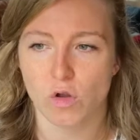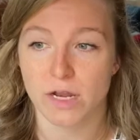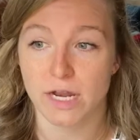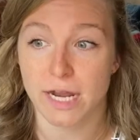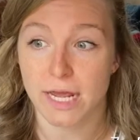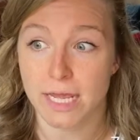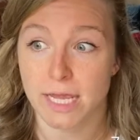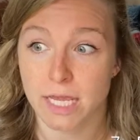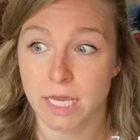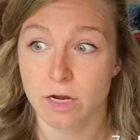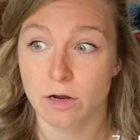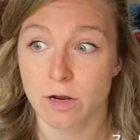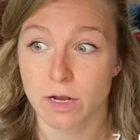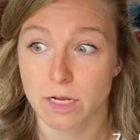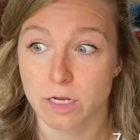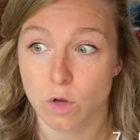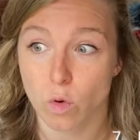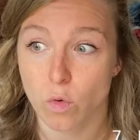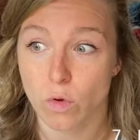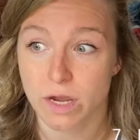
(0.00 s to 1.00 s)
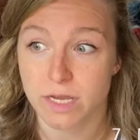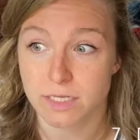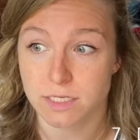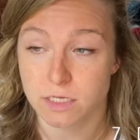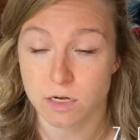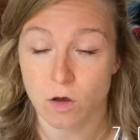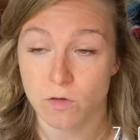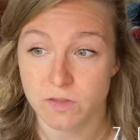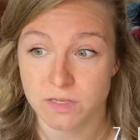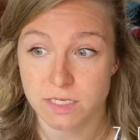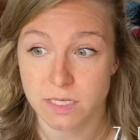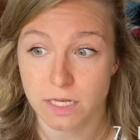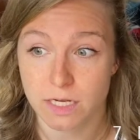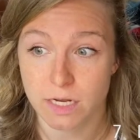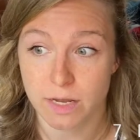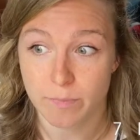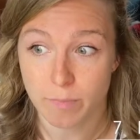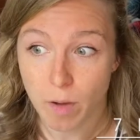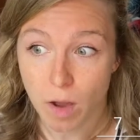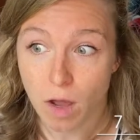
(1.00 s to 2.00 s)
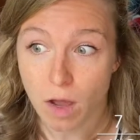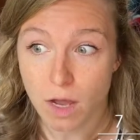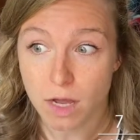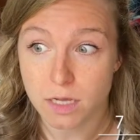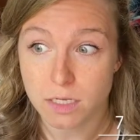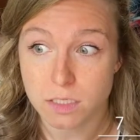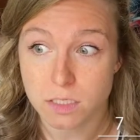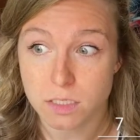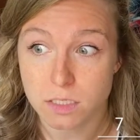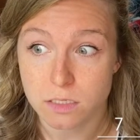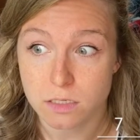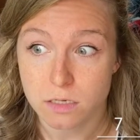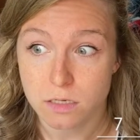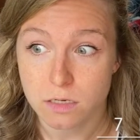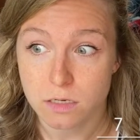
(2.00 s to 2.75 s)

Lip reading: and I hear a noise and all of a sudden I pause.